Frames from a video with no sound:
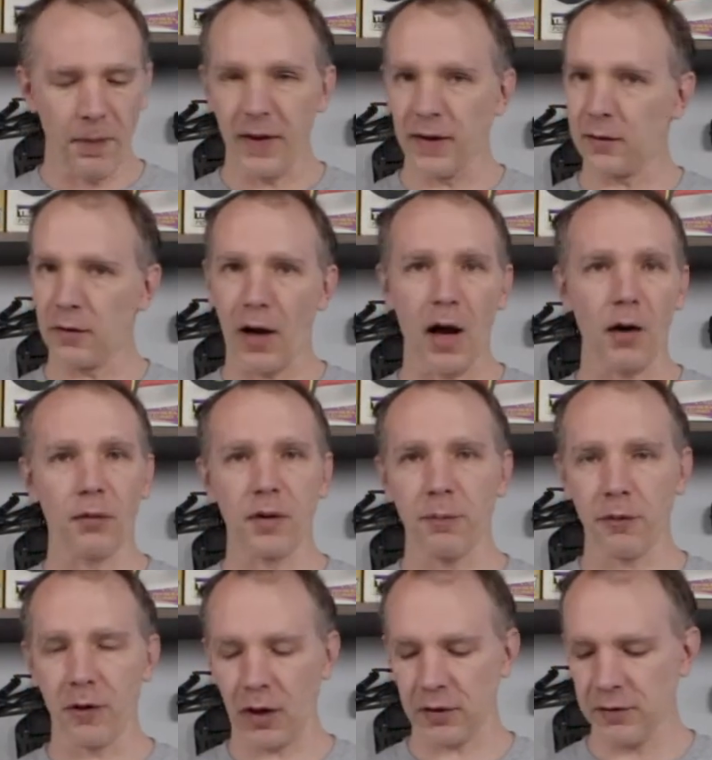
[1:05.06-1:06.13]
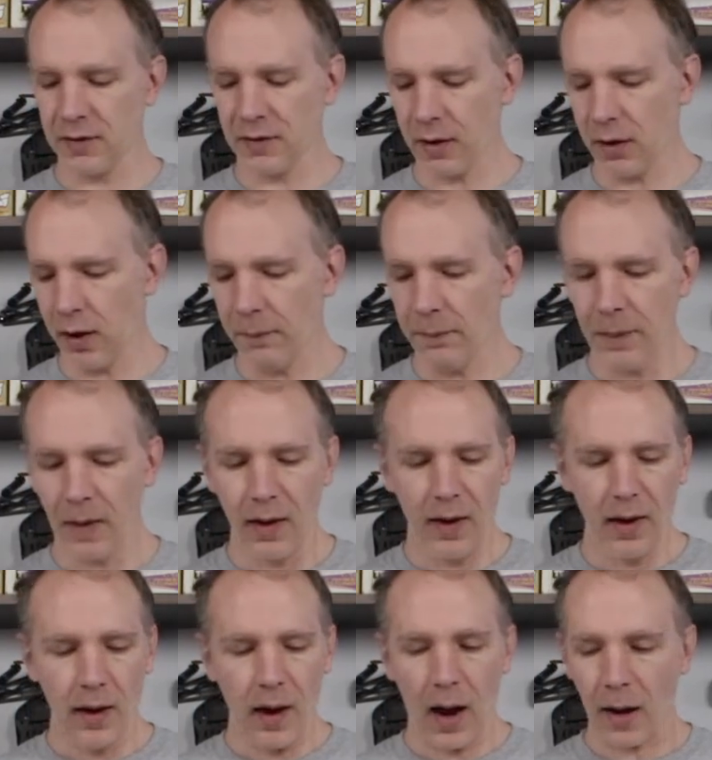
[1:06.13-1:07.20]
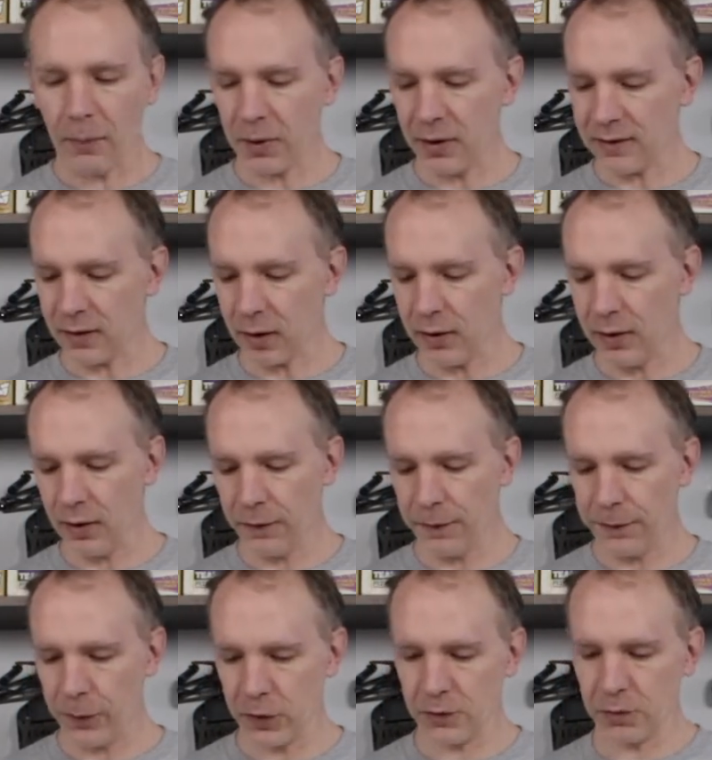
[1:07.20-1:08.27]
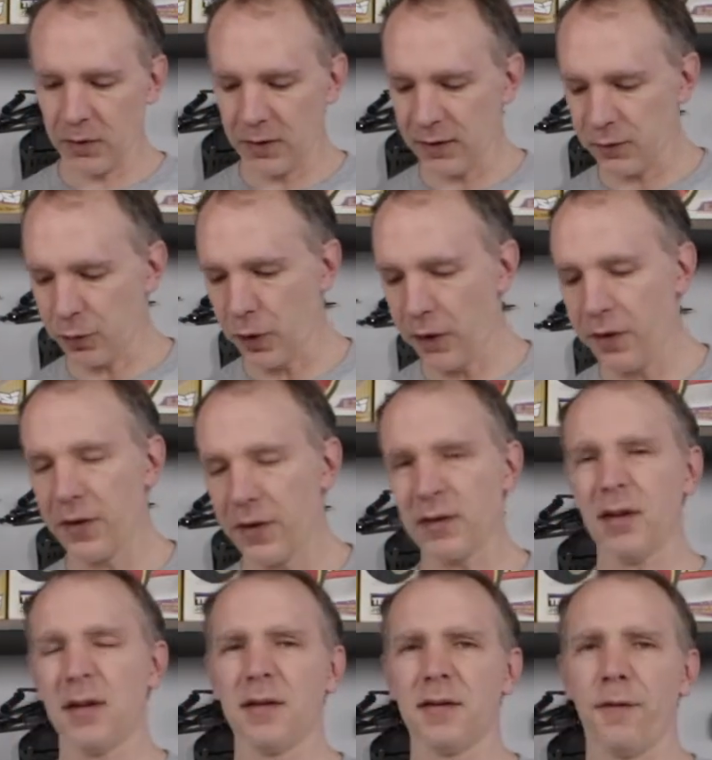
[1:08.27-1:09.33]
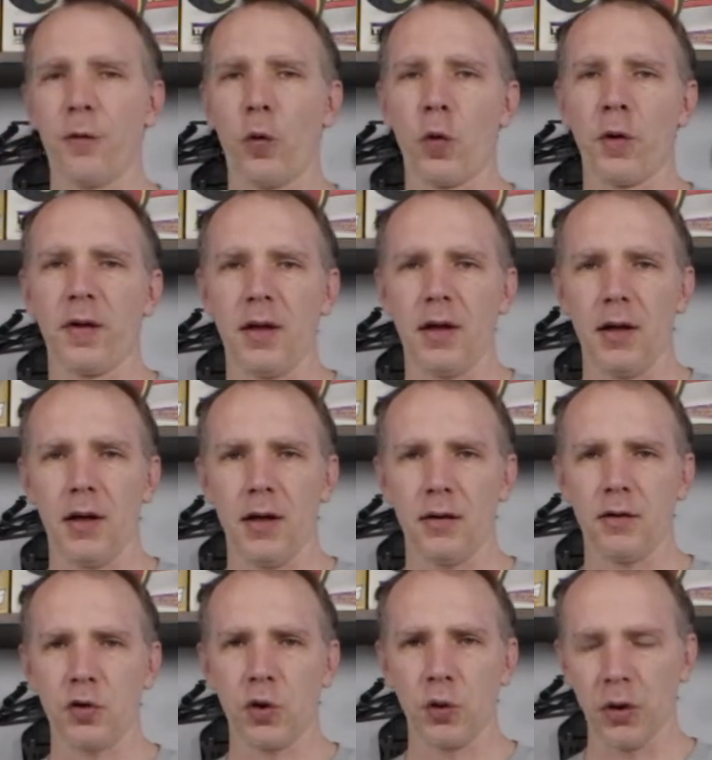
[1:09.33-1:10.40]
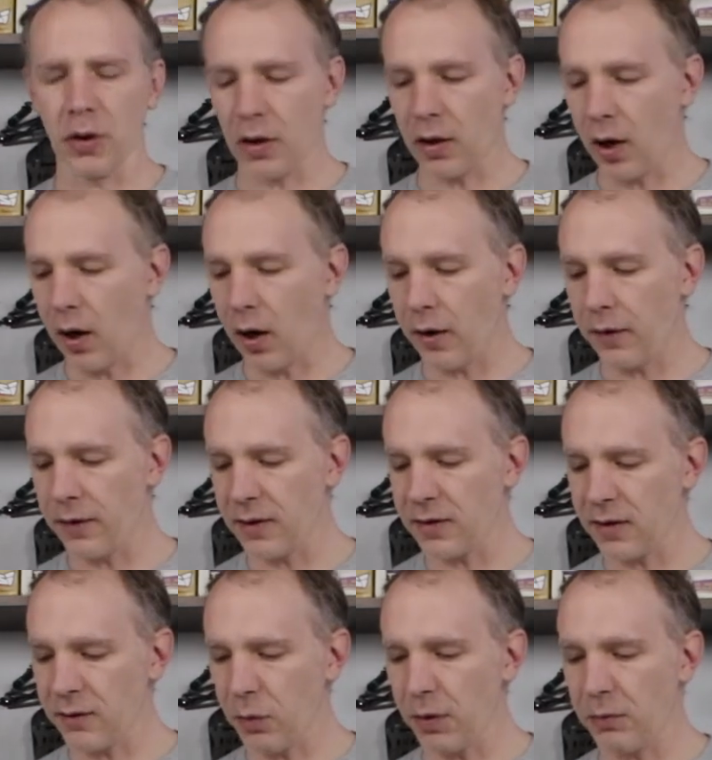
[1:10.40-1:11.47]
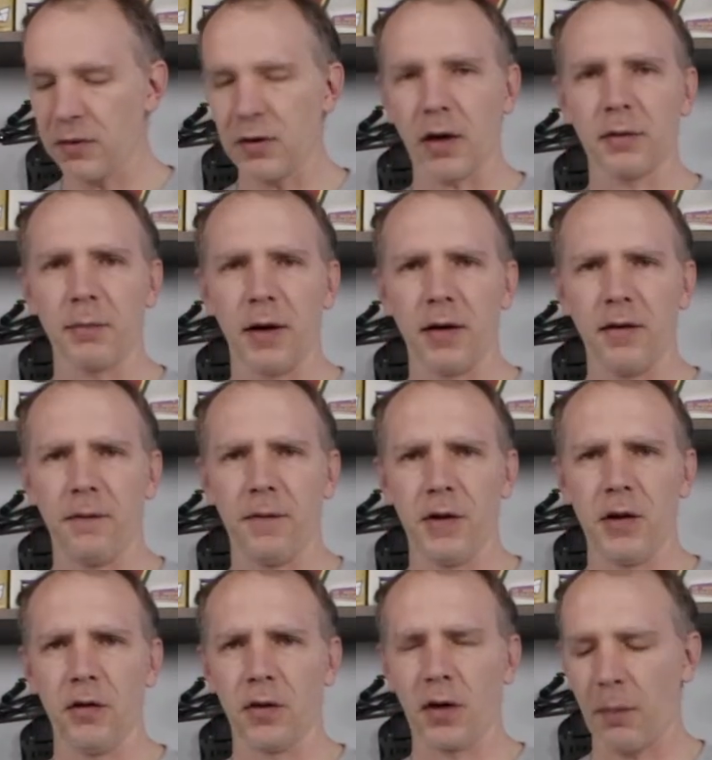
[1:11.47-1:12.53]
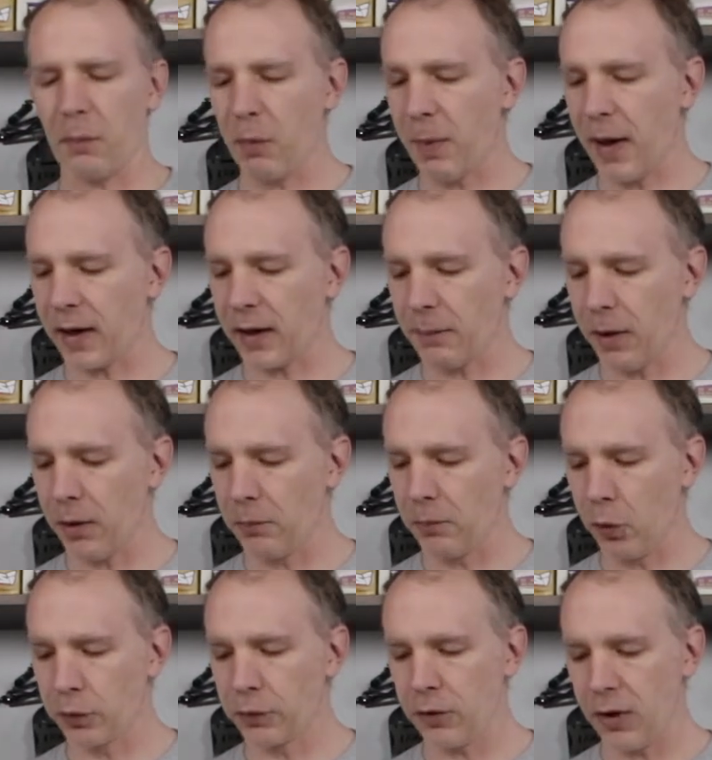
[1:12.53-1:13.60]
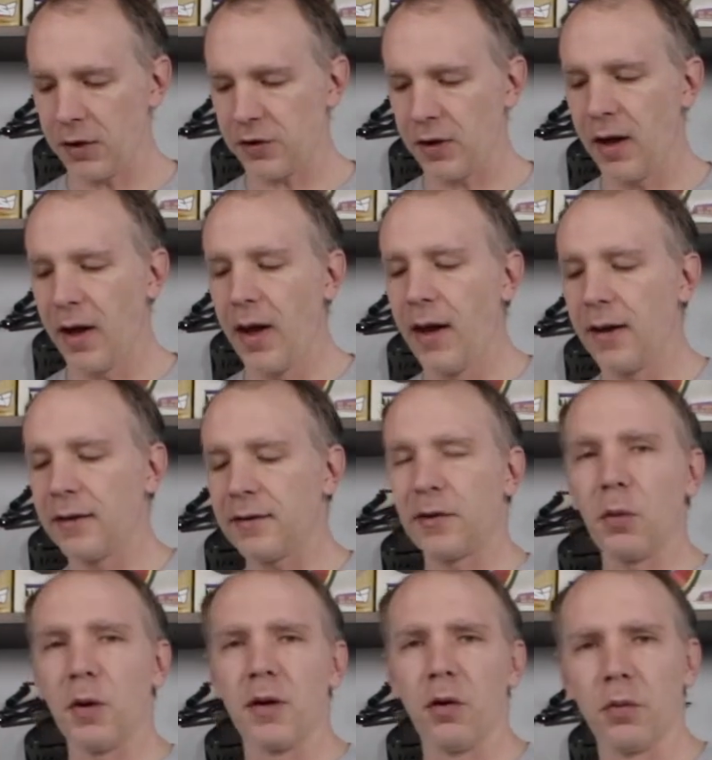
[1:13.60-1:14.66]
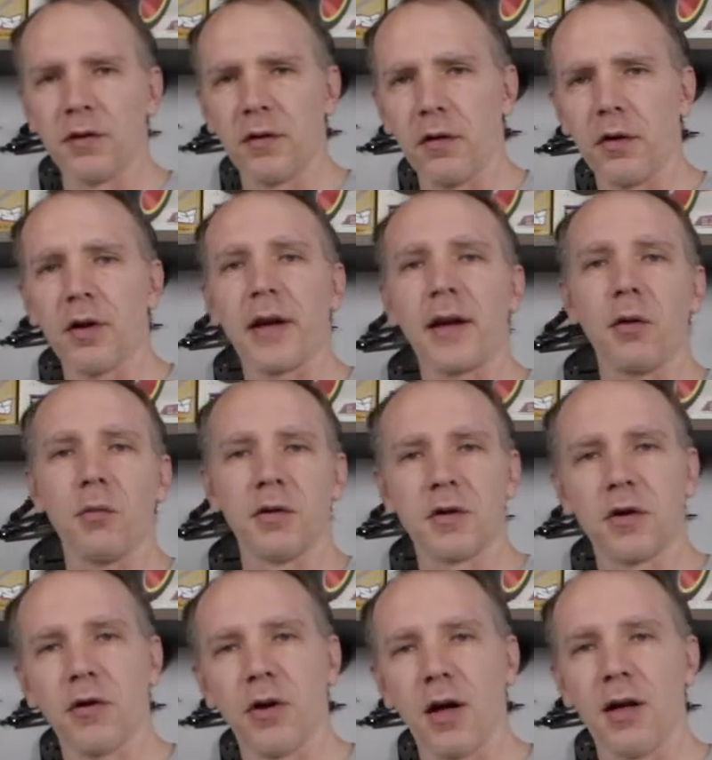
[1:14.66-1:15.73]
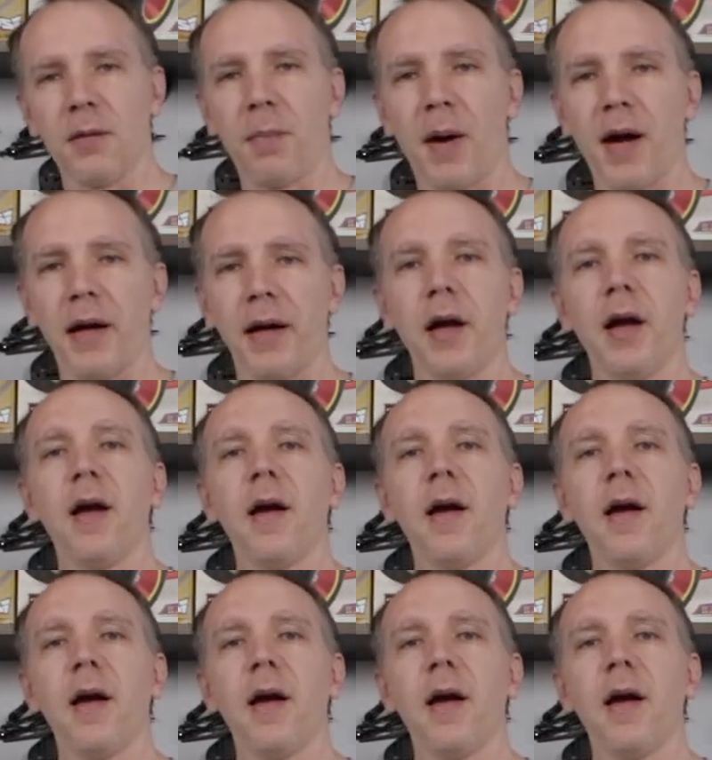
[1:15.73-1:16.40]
these are not reproductions at all. I'm going to start here first with this one. This is for the touring car. This is one we talked about in a video a couple back about mold creation. This is one that looked like it was created by